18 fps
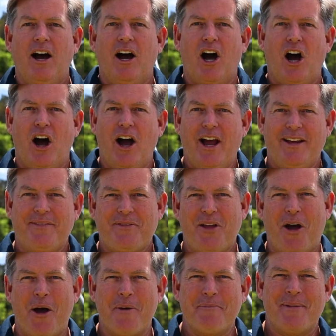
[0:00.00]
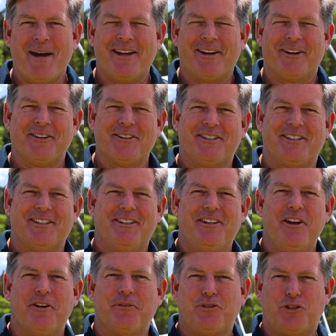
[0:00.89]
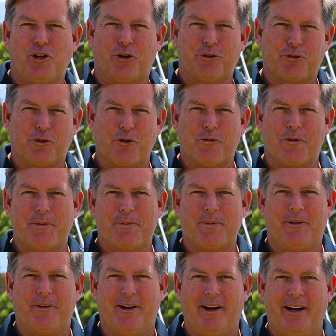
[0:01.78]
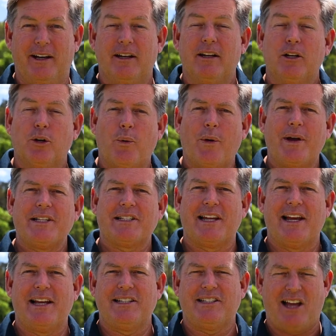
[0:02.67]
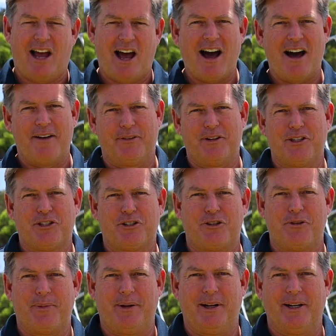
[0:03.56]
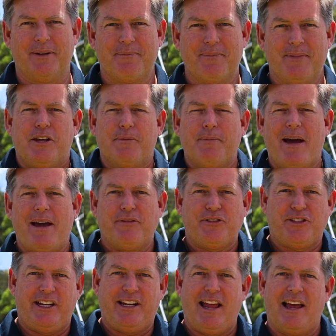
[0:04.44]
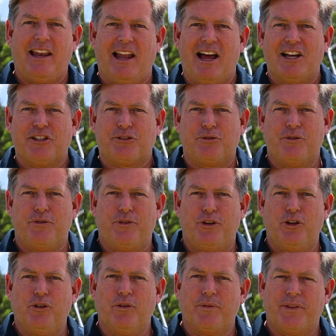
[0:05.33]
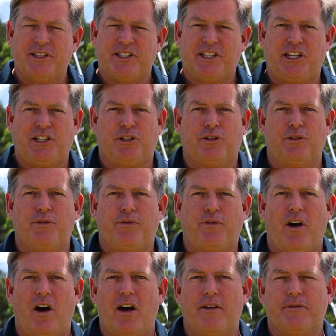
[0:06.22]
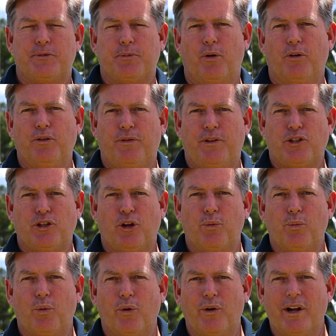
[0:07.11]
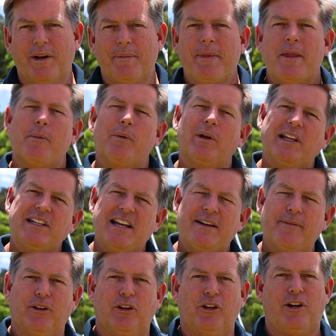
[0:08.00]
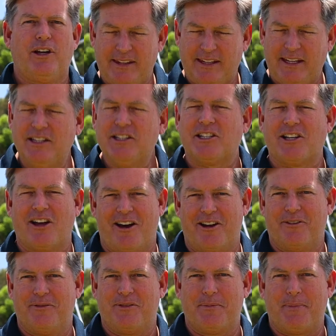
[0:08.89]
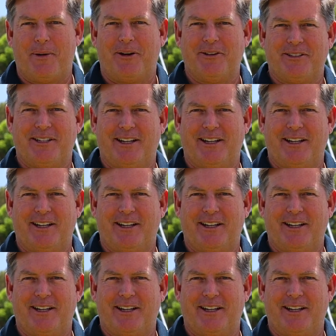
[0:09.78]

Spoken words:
Hi, I'm Matt Hodson of John Crawford Marine, Queensland's Arvor distributor. You may have seen our last review of the 625 Sportsfish on water. Well, let's have a look at the inside of the boat